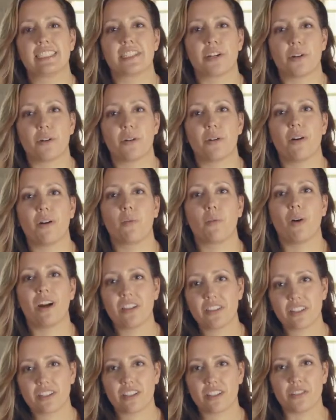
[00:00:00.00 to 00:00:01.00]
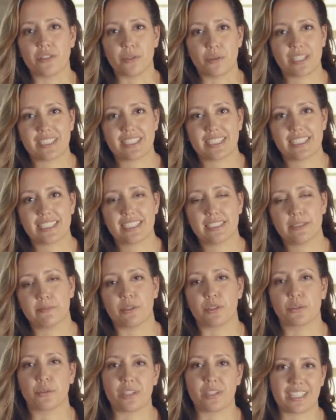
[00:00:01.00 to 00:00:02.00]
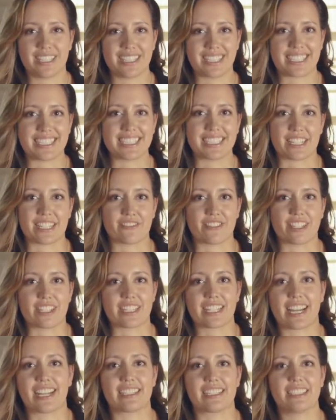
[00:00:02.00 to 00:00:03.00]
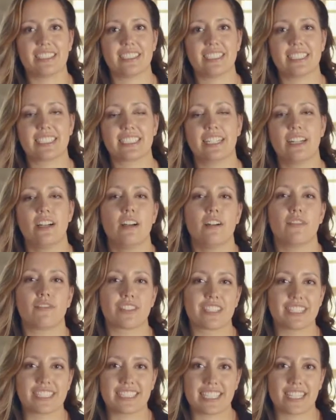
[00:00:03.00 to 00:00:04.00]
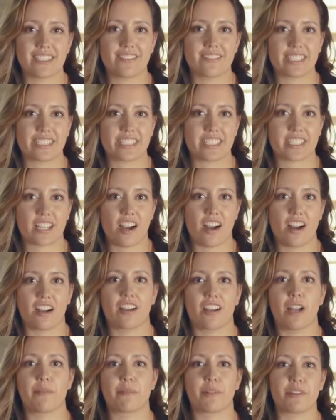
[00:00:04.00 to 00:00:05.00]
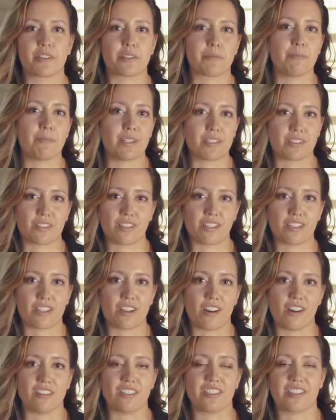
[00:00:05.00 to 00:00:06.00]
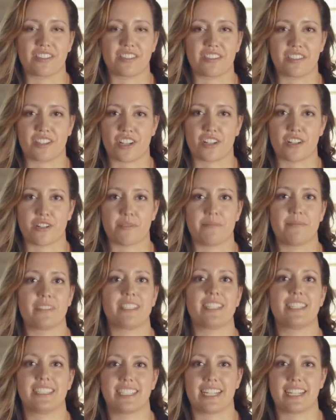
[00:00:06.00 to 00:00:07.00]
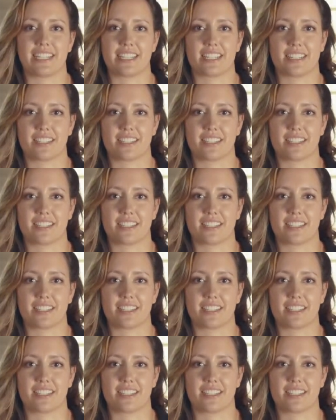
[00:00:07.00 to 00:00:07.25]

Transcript: So while there are nuances between these different titles, for the sake of this talk, I'm going to bundle it all into the term design